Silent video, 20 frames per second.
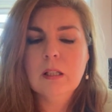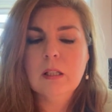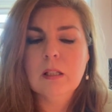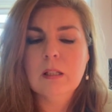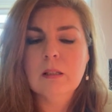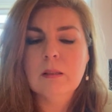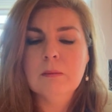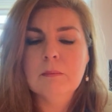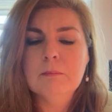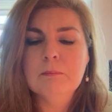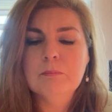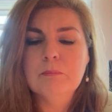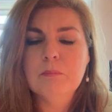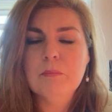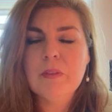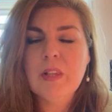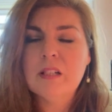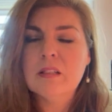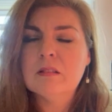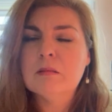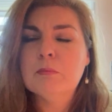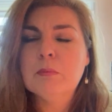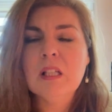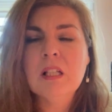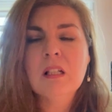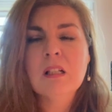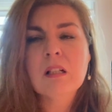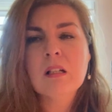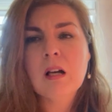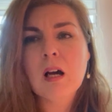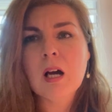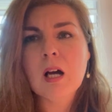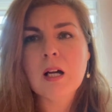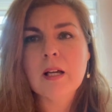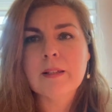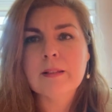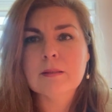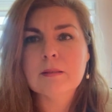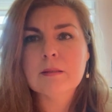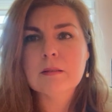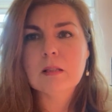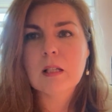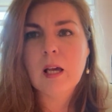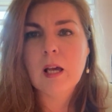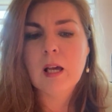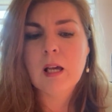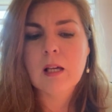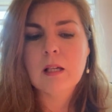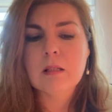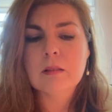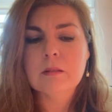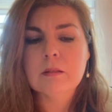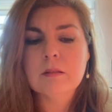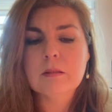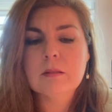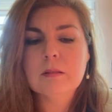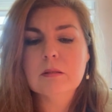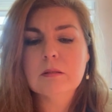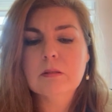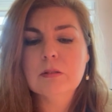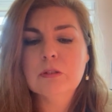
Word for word: Um, that is being guised as